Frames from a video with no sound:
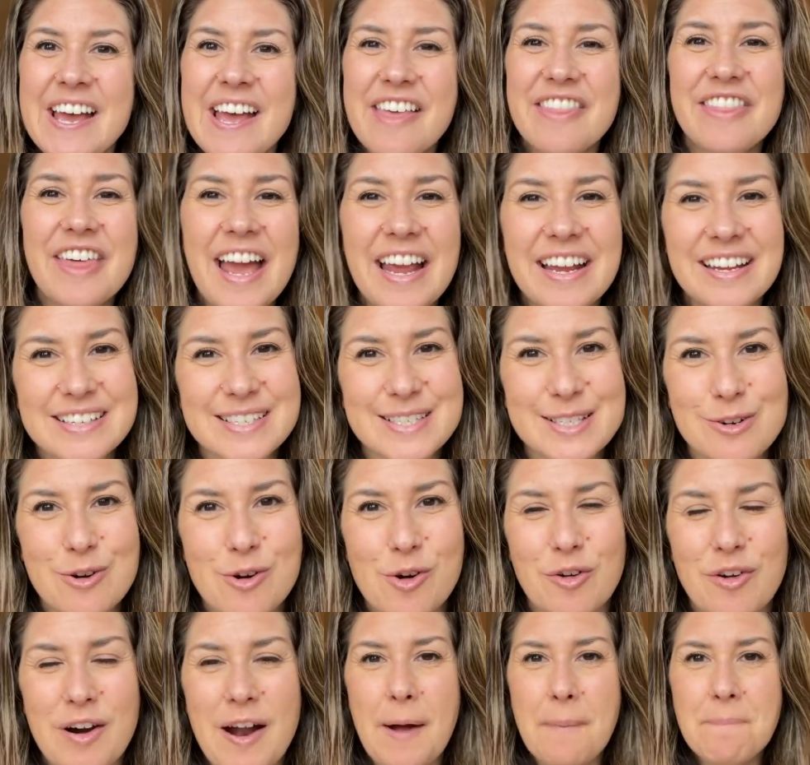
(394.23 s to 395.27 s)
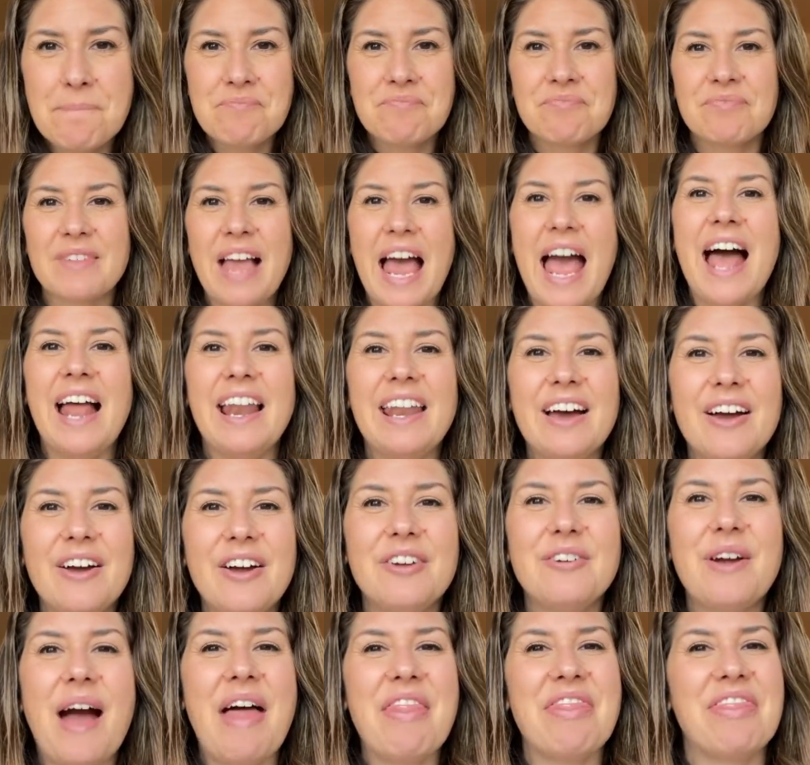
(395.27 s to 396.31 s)
Thanks, Laura.
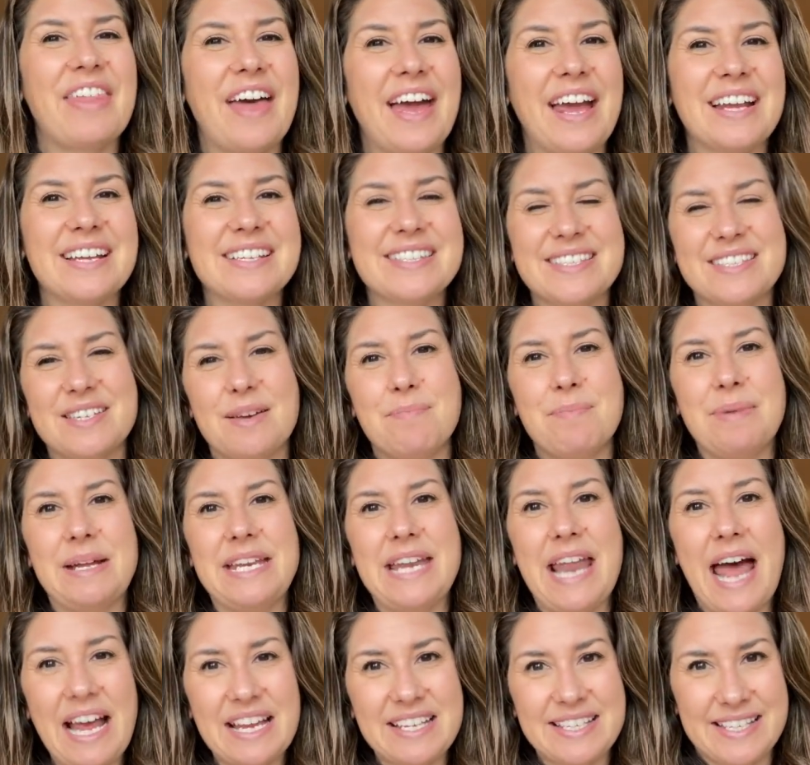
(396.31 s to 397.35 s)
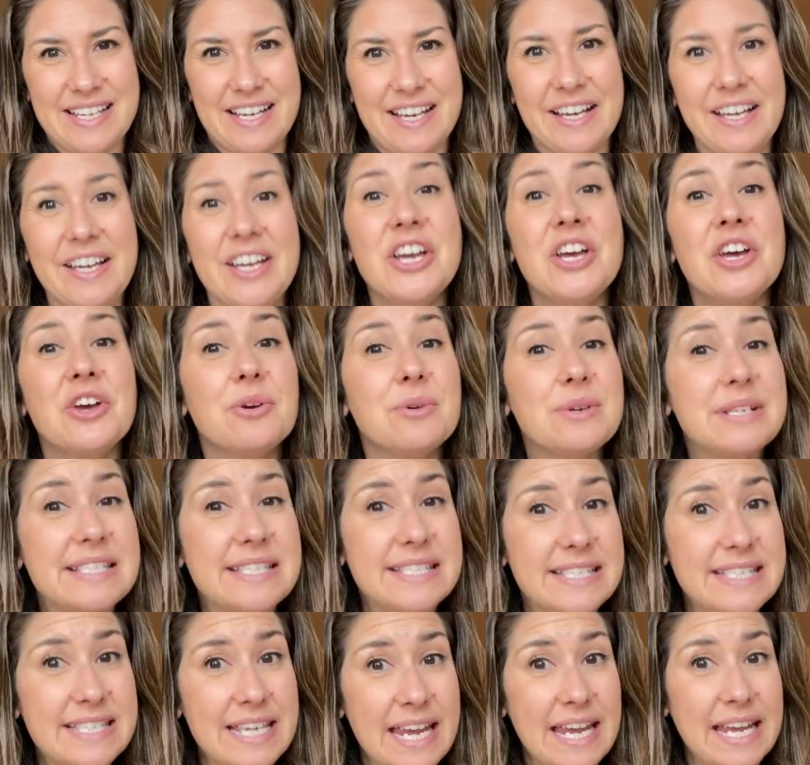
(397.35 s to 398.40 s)
Hello and thanks to Manasa, who
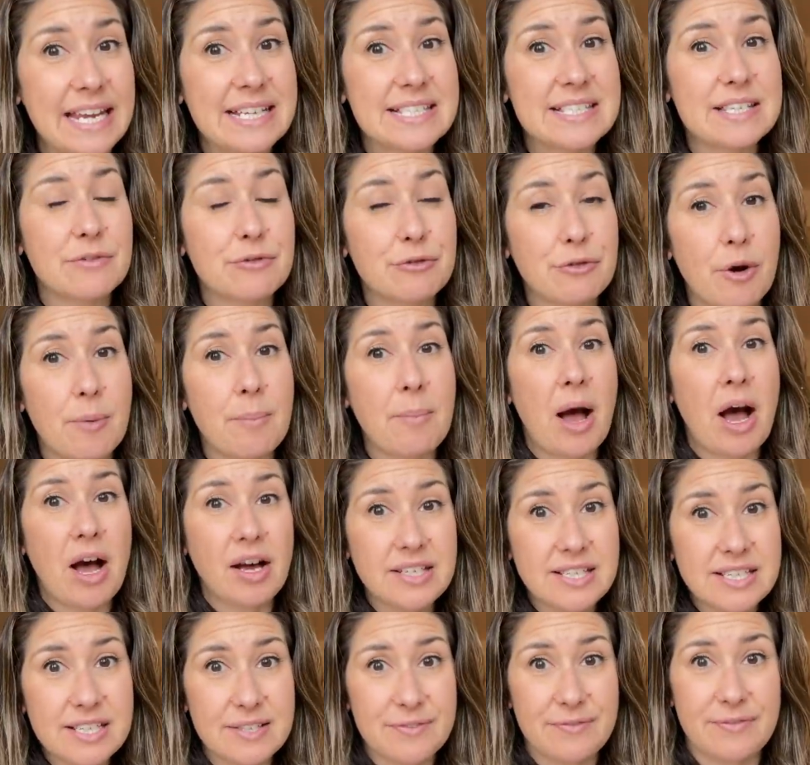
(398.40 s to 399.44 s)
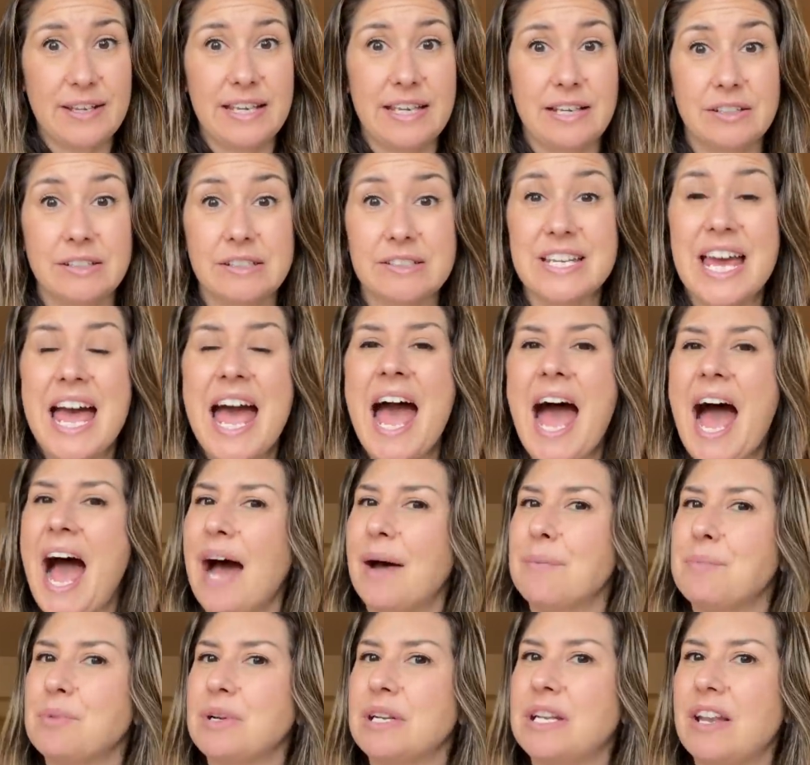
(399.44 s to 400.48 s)
is six from Huddersfield
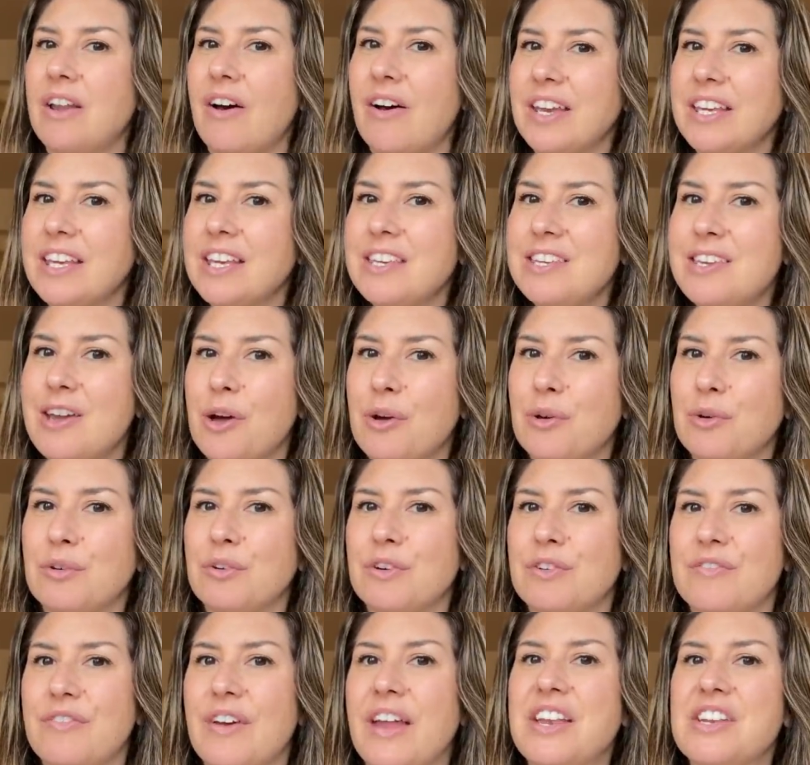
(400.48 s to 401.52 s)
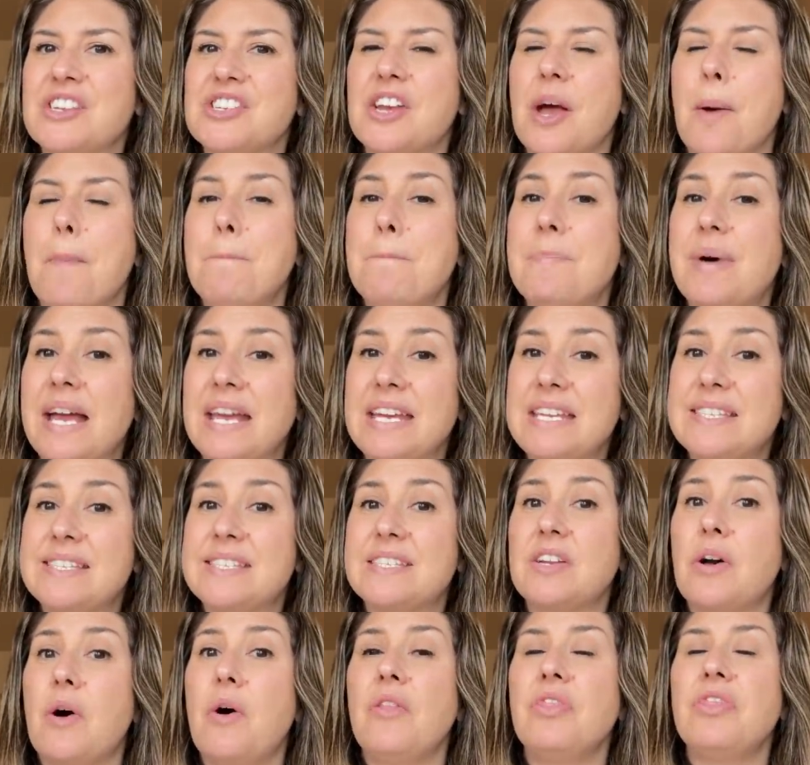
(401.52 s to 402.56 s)
and would like a yoga adventure
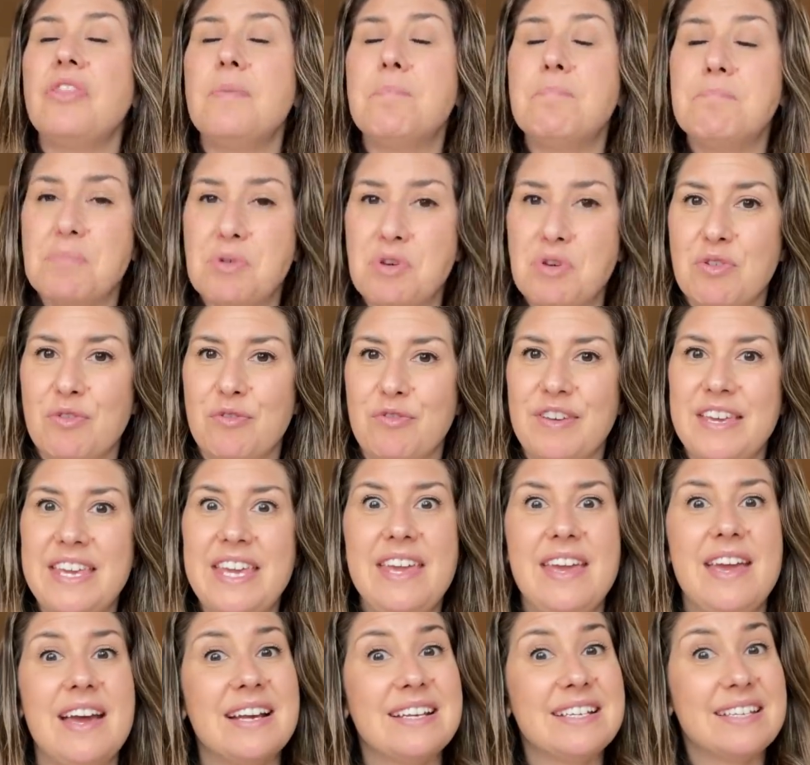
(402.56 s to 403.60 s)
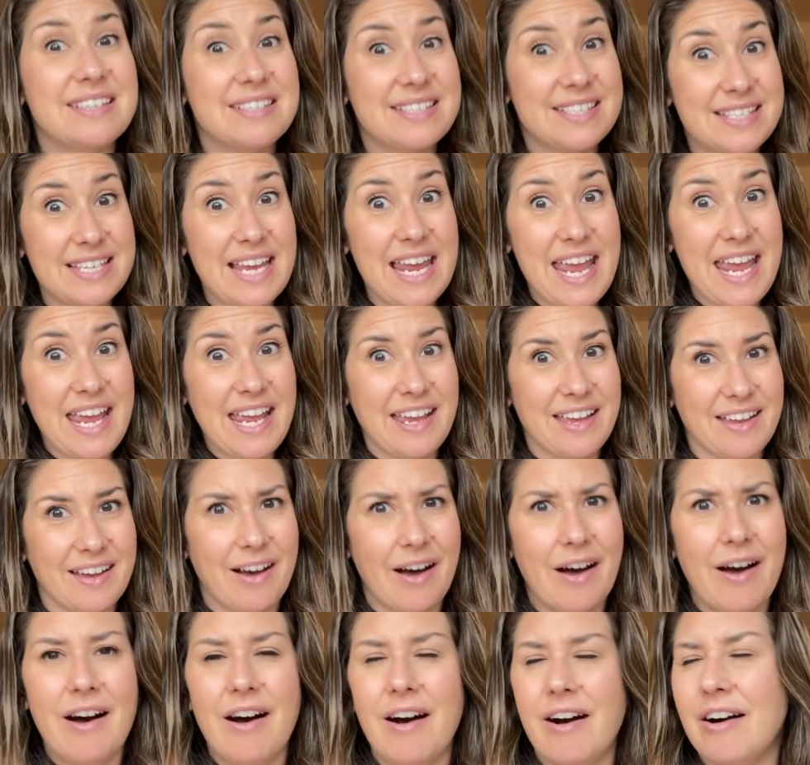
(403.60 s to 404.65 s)
based on the movie Sing.
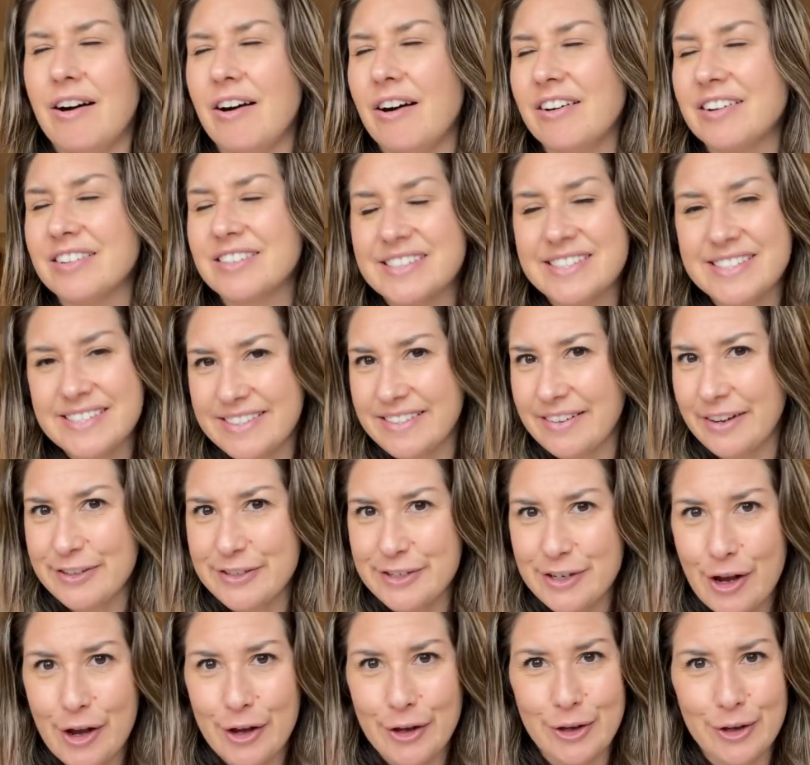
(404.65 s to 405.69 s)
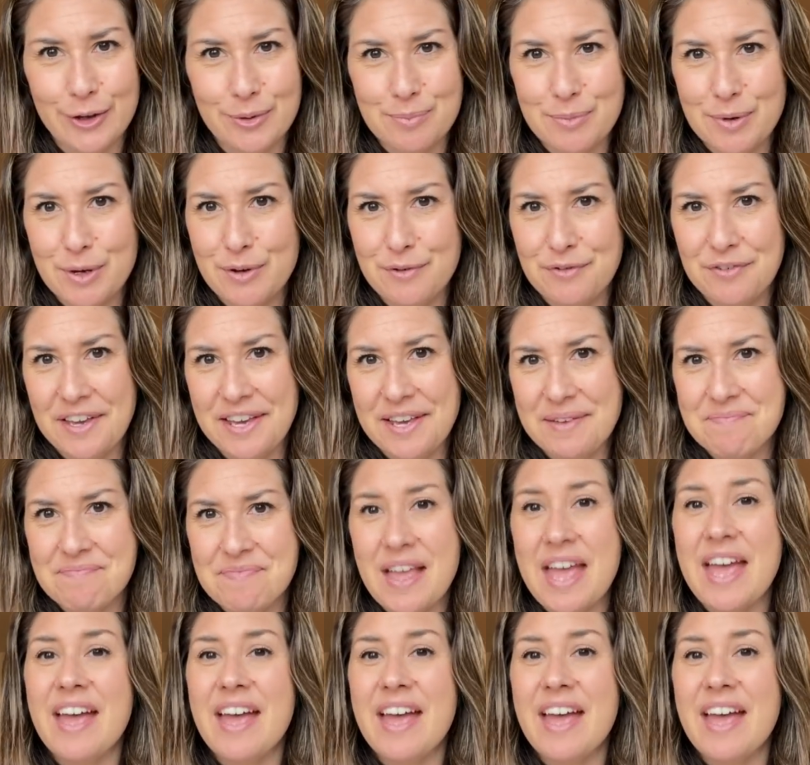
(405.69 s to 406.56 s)
Oh, such a good movie.